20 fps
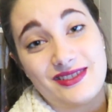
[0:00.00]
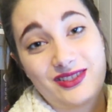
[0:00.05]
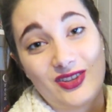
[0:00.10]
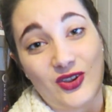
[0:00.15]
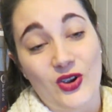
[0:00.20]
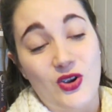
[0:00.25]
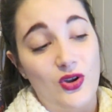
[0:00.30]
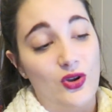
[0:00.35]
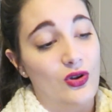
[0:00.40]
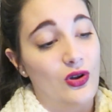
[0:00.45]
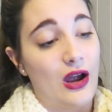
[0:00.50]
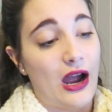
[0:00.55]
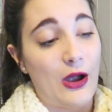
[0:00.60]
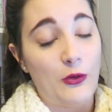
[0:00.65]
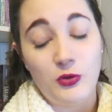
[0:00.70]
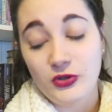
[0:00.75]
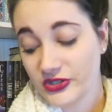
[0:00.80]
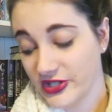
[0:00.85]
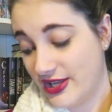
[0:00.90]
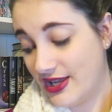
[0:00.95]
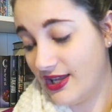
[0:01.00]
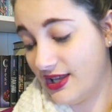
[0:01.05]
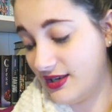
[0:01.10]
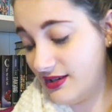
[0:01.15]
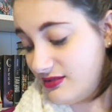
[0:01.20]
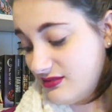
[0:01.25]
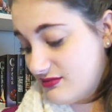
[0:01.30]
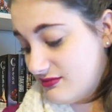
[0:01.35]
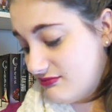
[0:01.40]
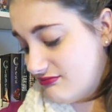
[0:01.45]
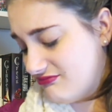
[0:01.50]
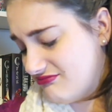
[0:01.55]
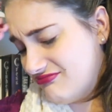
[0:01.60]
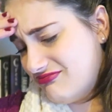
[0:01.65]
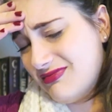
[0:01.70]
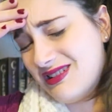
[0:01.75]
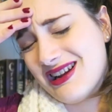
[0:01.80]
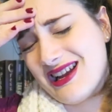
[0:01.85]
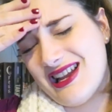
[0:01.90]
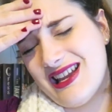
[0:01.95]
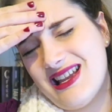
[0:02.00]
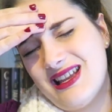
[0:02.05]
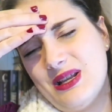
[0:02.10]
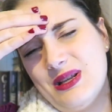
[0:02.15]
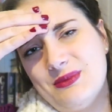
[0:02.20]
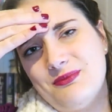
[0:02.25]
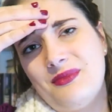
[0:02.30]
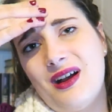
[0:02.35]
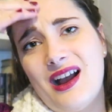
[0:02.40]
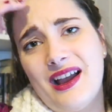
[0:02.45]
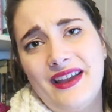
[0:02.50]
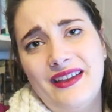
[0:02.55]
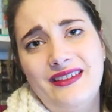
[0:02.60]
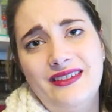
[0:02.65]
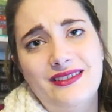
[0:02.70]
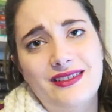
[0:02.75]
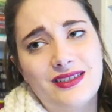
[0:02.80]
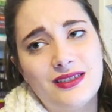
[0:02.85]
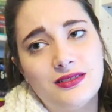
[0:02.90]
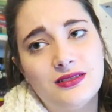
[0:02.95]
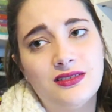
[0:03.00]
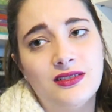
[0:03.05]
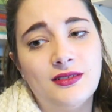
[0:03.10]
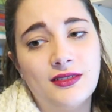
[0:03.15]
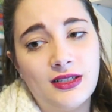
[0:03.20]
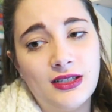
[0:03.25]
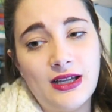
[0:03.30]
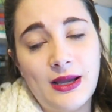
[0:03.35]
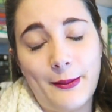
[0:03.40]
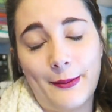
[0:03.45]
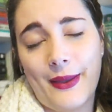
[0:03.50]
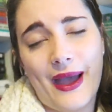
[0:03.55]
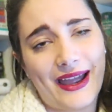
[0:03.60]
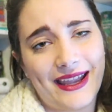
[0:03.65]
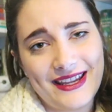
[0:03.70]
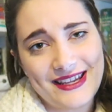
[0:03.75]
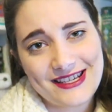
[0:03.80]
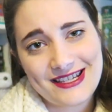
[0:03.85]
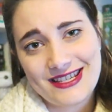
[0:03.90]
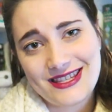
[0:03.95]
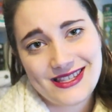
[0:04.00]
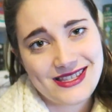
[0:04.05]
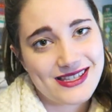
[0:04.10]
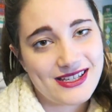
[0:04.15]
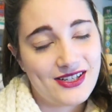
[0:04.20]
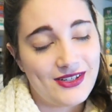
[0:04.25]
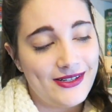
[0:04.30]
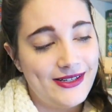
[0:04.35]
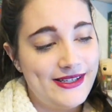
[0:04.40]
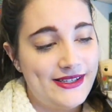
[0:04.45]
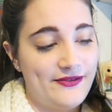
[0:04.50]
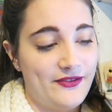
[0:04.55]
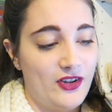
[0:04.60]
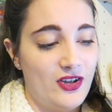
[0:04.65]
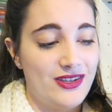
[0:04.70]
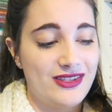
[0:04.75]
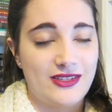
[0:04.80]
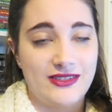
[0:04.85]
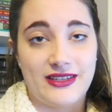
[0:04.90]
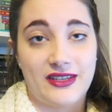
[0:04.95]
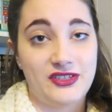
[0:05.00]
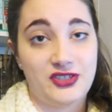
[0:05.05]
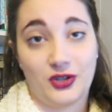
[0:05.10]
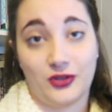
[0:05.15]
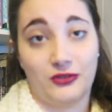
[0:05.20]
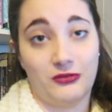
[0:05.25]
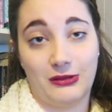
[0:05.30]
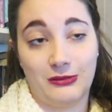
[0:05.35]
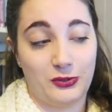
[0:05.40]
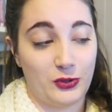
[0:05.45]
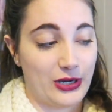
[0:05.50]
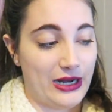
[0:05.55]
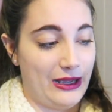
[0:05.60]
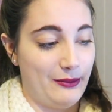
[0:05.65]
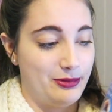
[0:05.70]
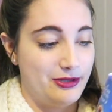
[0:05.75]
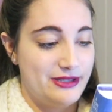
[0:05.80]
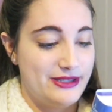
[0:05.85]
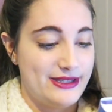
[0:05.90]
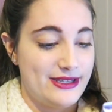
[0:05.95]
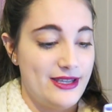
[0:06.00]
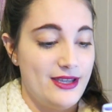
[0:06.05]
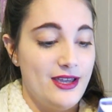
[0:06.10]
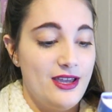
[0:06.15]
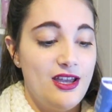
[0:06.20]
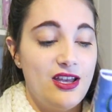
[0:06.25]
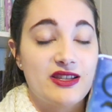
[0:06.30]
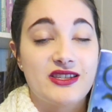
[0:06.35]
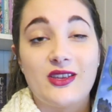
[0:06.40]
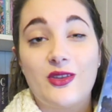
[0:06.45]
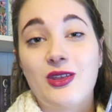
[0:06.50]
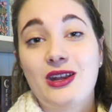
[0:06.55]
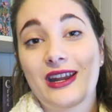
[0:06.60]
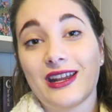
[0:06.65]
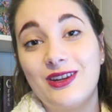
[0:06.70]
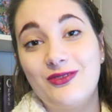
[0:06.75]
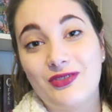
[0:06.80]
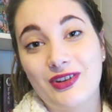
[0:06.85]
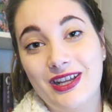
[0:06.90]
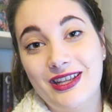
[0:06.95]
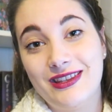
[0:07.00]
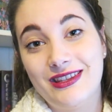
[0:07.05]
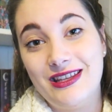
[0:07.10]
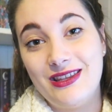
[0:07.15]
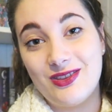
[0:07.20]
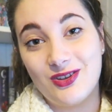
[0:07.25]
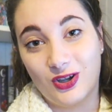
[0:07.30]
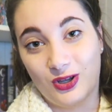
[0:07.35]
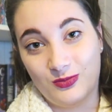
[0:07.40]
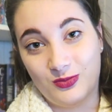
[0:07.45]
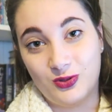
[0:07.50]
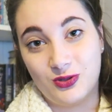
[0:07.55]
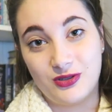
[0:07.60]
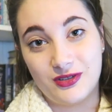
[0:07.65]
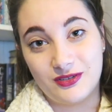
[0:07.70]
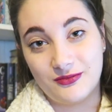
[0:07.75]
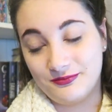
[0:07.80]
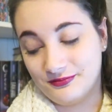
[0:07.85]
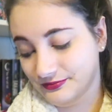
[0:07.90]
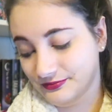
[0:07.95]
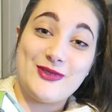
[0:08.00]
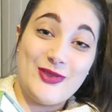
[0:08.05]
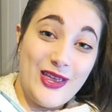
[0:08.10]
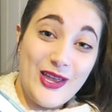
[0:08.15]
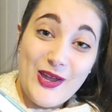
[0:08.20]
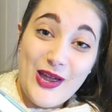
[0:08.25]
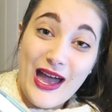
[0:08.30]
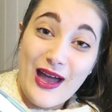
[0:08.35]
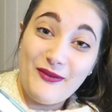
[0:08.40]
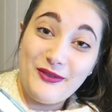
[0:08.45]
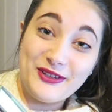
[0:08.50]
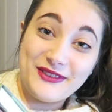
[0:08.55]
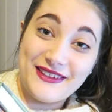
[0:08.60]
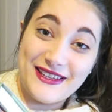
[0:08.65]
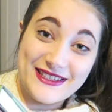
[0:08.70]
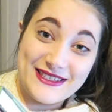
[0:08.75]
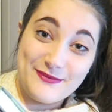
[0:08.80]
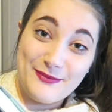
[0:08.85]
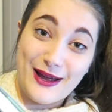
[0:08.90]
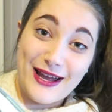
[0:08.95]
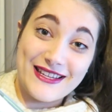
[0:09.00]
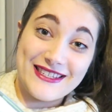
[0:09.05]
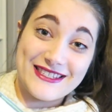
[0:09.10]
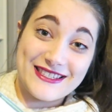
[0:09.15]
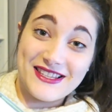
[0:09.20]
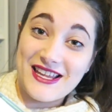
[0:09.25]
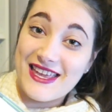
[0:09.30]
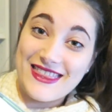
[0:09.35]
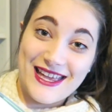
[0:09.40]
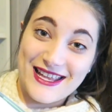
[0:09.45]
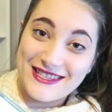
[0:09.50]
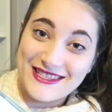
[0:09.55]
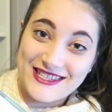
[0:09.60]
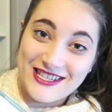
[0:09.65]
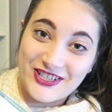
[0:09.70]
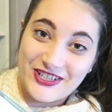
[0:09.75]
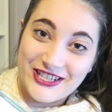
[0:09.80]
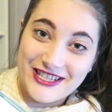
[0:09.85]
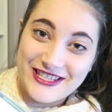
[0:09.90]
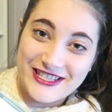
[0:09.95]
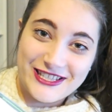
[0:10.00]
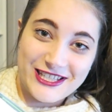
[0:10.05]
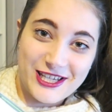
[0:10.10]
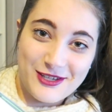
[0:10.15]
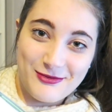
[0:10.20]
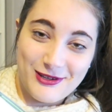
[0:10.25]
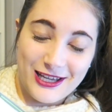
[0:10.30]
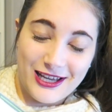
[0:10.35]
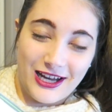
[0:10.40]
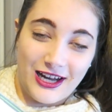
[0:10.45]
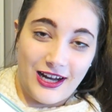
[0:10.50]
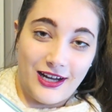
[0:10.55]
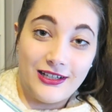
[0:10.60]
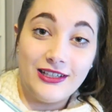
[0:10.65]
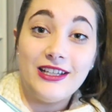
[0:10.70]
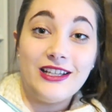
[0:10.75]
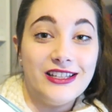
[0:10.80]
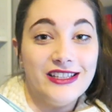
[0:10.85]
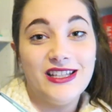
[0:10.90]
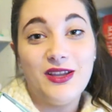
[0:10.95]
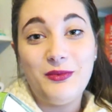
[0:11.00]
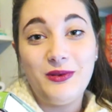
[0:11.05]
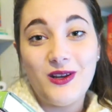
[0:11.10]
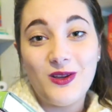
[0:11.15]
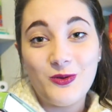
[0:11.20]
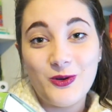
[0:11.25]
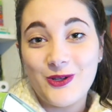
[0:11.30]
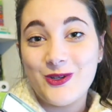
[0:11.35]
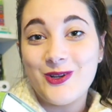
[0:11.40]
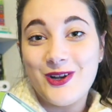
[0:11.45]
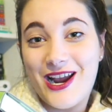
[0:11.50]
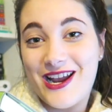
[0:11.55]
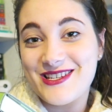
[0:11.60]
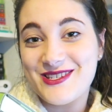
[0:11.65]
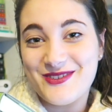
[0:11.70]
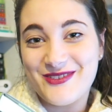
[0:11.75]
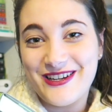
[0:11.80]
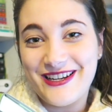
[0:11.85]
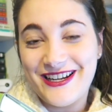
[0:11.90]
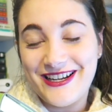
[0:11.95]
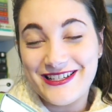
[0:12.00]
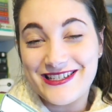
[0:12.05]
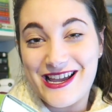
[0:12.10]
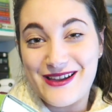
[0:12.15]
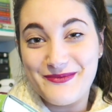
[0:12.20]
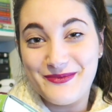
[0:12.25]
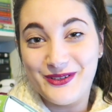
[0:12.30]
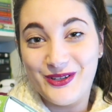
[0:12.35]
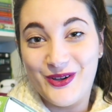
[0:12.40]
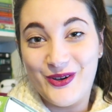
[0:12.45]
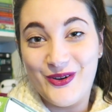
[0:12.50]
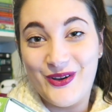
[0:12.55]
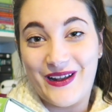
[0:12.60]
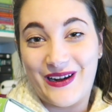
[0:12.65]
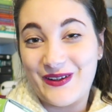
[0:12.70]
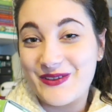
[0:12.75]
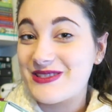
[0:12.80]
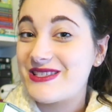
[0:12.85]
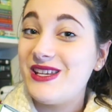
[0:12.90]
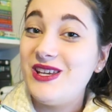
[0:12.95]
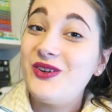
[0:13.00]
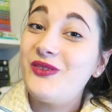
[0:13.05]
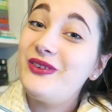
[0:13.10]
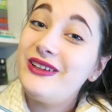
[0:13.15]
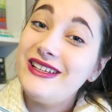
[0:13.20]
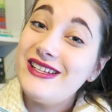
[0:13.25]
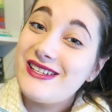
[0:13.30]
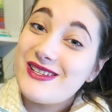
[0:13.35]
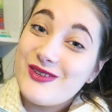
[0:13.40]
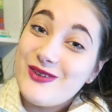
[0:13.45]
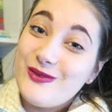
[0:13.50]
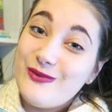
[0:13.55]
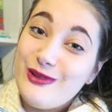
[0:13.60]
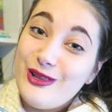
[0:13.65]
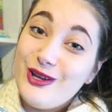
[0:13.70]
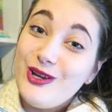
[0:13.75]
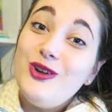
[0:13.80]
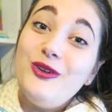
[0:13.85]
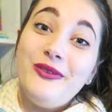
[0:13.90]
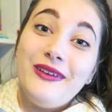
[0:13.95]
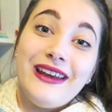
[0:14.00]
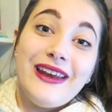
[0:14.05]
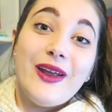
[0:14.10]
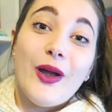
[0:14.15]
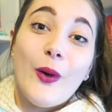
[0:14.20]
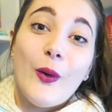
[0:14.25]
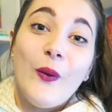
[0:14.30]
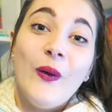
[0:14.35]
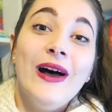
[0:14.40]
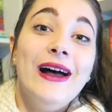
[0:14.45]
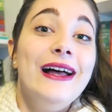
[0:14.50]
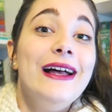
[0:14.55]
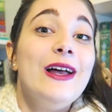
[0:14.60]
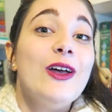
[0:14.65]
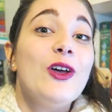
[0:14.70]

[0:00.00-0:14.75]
So I want to get my mind back into the series first because I don't remember what happens so that I can read the 3rd book. So there you have it, that's my Slay That Series TBR. Let me know what you guys are reading down below and I'll see you really soon with a new video.